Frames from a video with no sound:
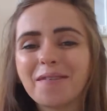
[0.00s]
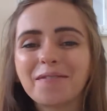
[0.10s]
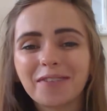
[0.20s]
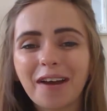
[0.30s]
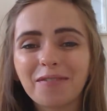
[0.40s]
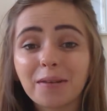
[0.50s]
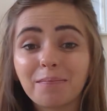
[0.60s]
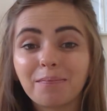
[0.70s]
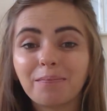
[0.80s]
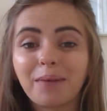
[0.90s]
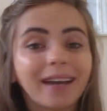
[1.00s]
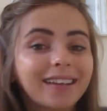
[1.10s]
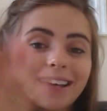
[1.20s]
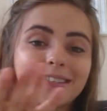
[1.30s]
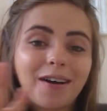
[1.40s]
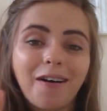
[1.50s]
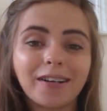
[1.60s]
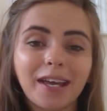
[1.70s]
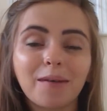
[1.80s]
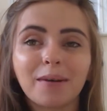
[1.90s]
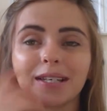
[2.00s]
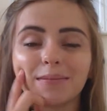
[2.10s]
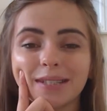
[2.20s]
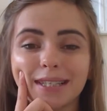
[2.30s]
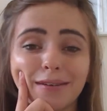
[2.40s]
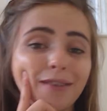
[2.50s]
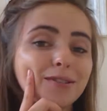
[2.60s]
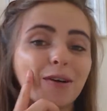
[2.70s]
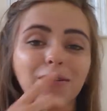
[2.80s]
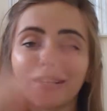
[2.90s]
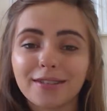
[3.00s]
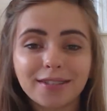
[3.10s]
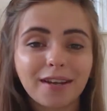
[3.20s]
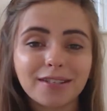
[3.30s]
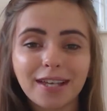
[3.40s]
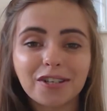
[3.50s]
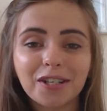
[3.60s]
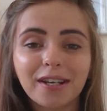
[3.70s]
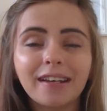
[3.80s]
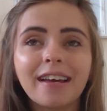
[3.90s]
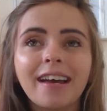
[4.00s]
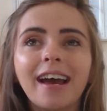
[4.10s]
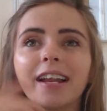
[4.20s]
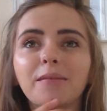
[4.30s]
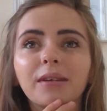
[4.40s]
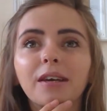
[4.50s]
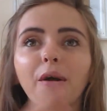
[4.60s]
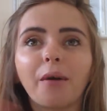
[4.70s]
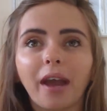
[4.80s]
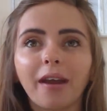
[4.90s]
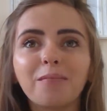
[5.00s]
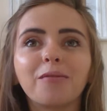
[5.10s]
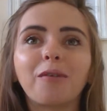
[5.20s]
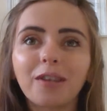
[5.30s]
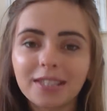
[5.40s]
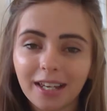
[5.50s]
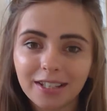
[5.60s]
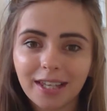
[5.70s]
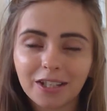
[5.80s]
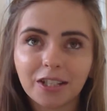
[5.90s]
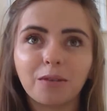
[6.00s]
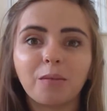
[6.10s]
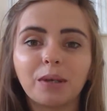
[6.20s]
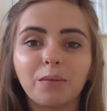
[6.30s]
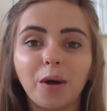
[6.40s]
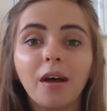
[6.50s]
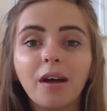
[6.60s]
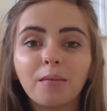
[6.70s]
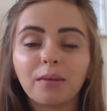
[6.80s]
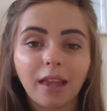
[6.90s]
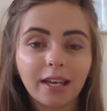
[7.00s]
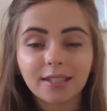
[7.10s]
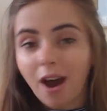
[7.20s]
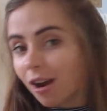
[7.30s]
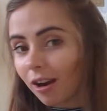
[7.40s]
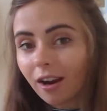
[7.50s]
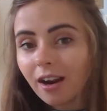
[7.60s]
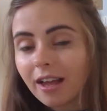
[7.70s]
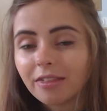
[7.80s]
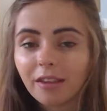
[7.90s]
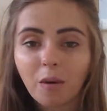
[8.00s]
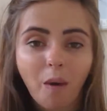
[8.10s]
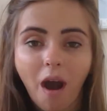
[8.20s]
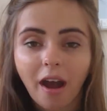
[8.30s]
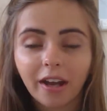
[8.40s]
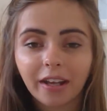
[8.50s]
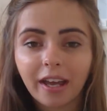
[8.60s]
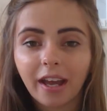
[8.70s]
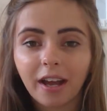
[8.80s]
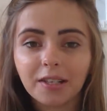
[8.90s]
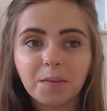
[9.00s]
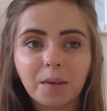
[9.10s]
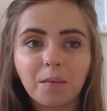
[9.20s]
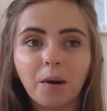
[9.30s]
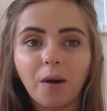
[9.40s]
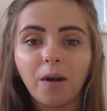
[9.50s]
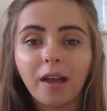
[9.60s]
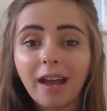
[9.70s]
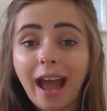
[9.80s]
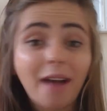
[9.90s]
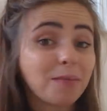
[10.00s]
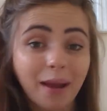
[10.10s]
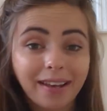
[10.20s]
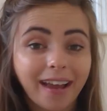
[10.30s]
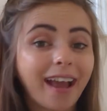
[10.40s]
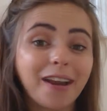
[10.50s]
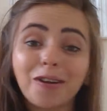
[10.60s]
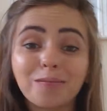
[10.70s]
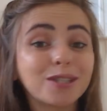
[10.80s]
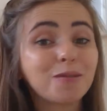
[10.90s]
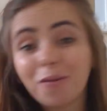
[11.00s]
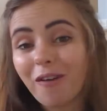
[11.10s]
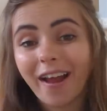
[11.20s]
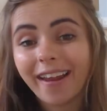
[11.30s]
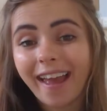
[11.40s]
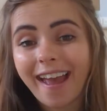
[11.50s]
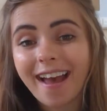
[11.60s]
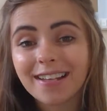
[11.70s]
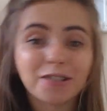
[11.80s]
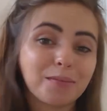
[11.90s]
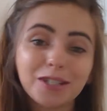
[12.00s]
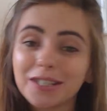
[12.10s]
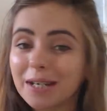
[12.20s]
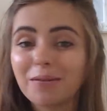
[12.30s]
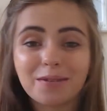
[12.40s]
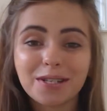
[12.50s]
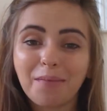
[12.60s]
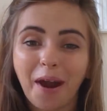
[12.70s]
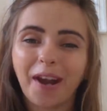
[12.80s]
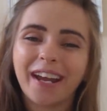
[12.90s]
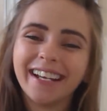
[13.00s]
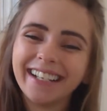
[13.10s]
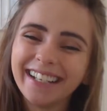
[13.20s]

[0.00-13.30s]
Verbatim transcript: but we would have like picnics on campus because I would have to go to like a study session and I'd be like, okay, before the study session, we will play soccer in the quad and we will have a picnic and it'll be super fun and it'll be just like we went to the park.